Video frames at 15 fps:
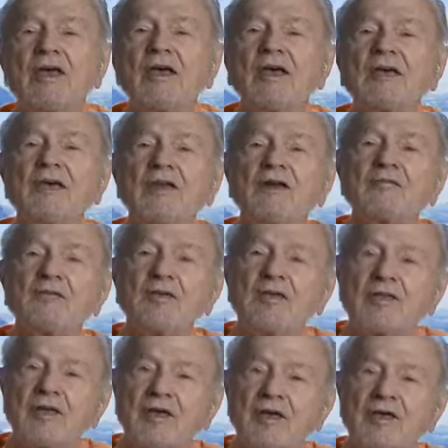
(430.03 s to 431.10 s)
and
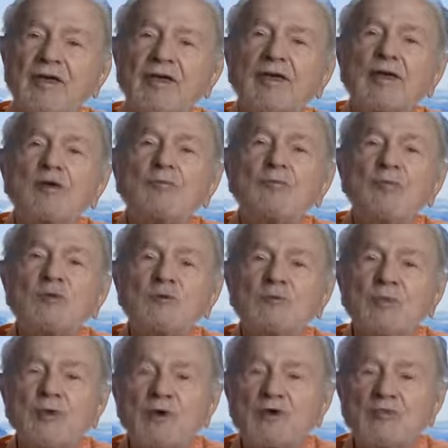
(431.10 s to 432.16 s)
everything must
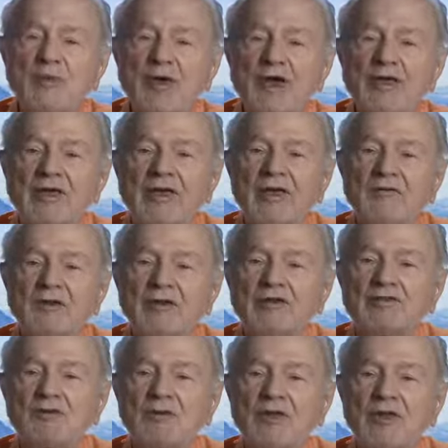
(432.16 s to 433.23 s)
merge back
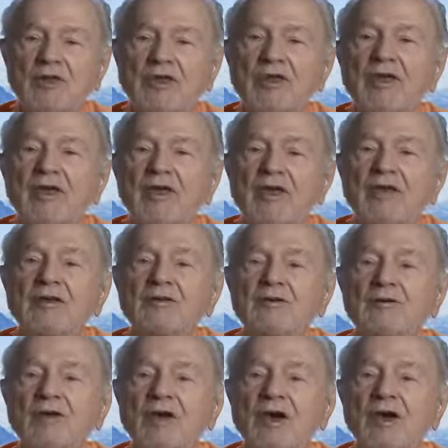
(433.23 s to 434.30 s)
eventually
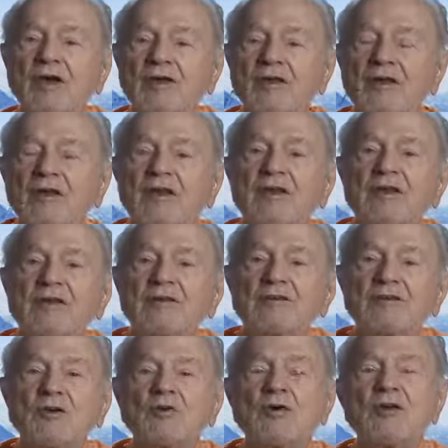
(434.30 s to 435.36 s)
into God.
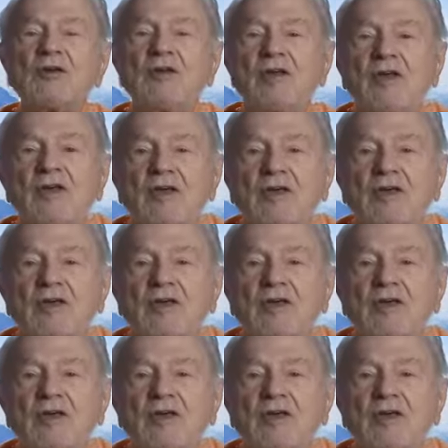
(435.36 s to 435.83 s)
So when